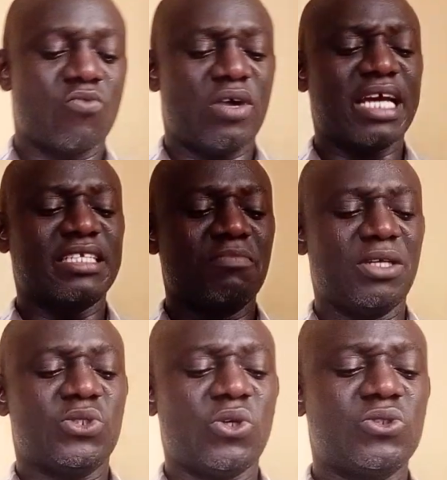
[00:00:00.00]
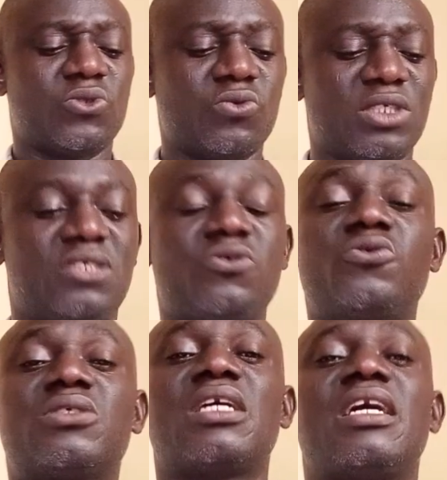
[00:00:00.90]
What are the measures to
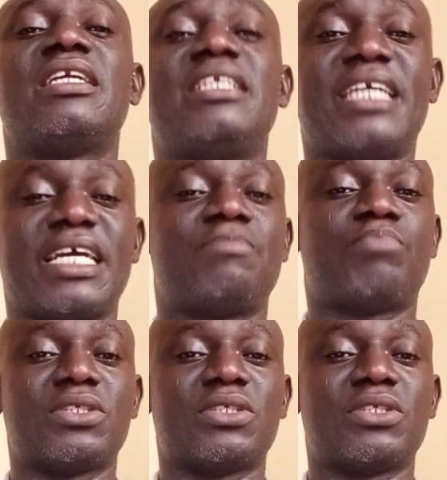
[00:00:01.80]
reduce debt